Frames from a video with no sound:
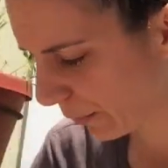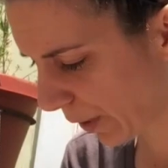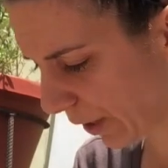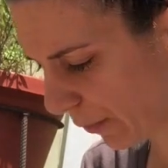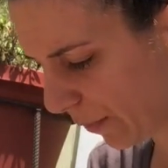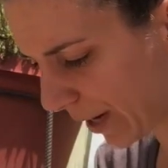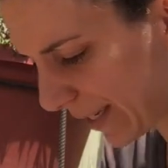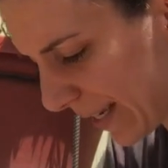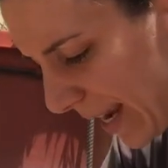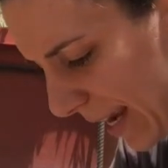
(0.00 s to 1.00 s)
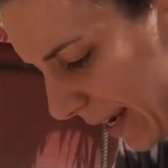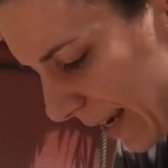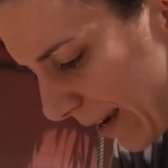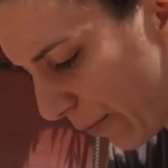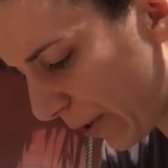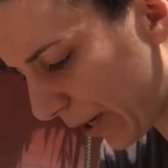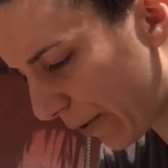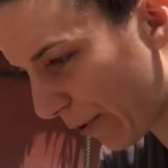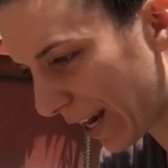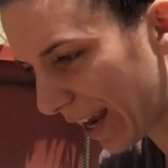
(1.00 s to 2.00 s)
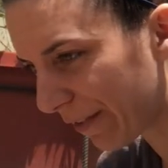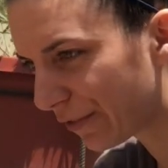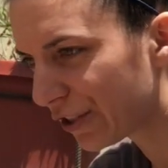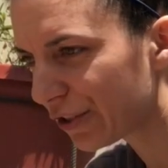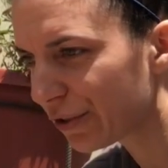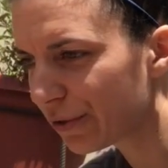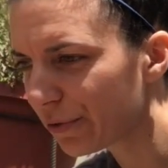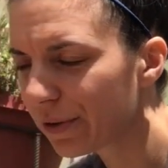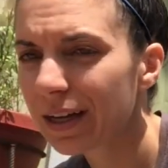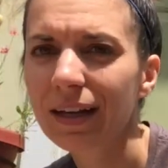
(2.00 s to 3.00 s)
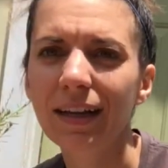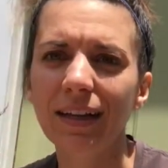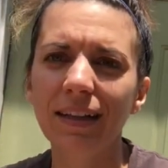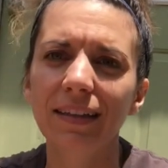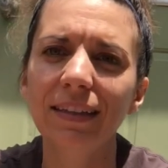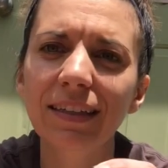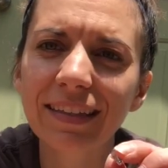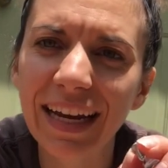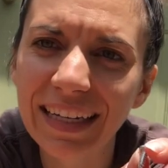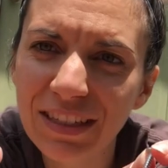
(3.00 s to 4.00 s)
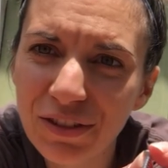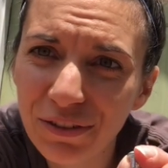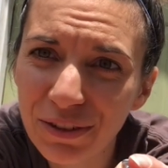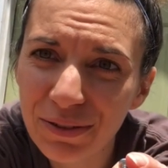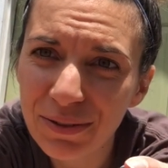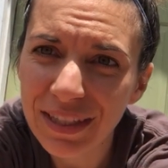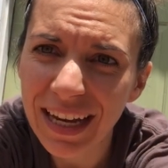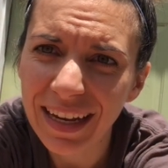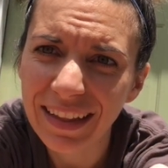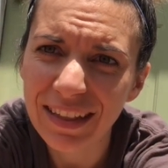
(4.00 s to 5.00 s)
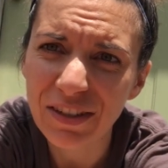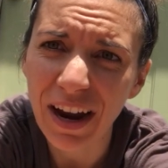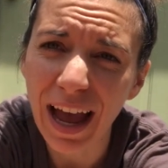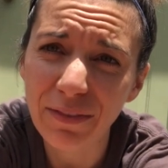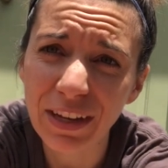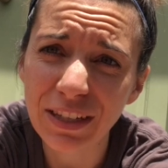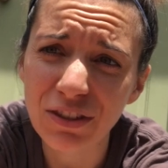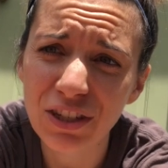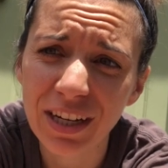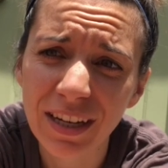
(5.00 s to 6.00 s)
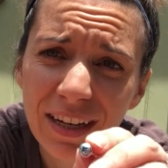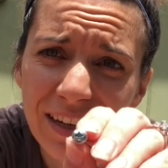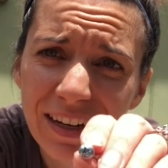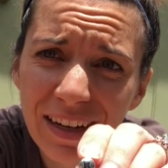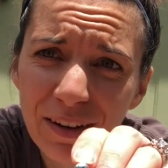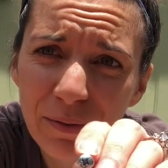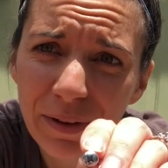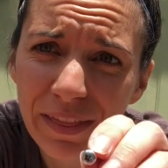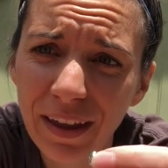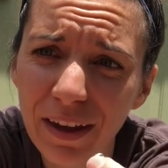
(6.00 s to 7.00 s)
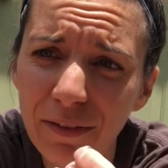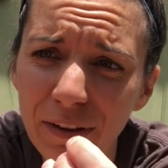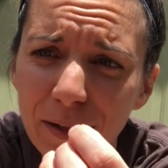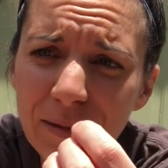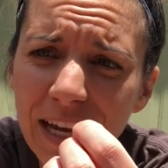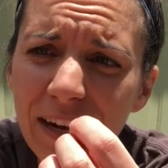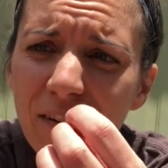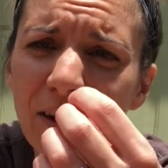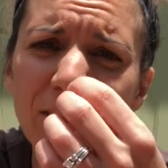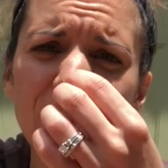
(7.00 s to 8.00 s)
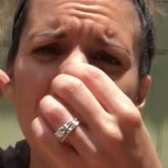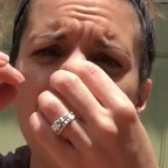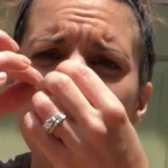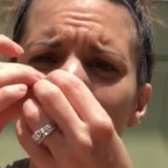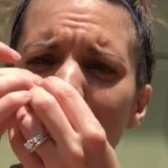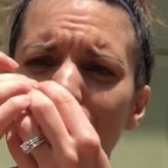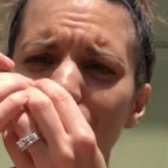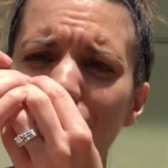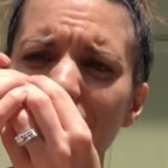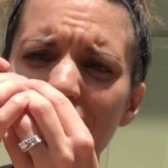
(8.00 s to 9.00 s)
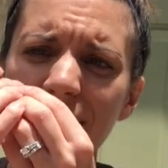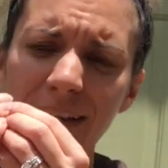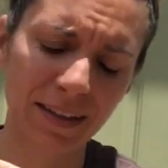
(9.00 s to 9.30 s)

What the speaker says: we're gonna wanna have 2 little tiny screws. These are 1/2 inch with the Phillips head on top ready.